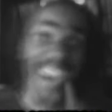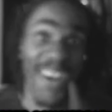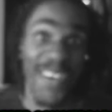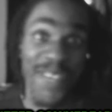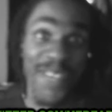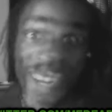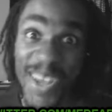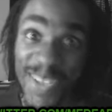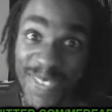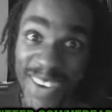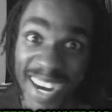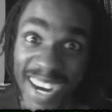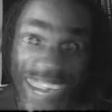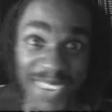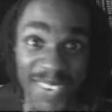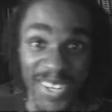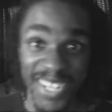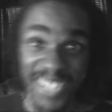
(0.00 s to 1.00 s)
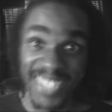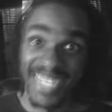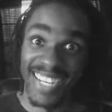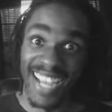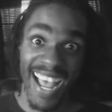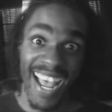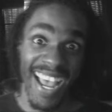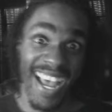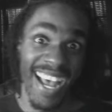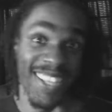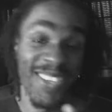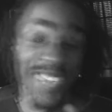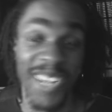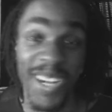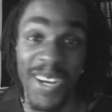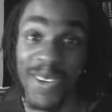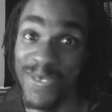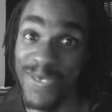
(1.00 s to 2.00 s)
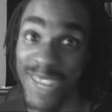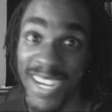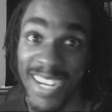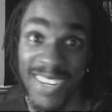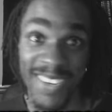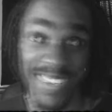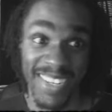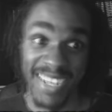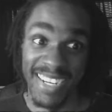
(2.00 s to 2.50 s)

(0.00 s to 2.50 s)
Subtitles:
I was following one chick. I thought I was following,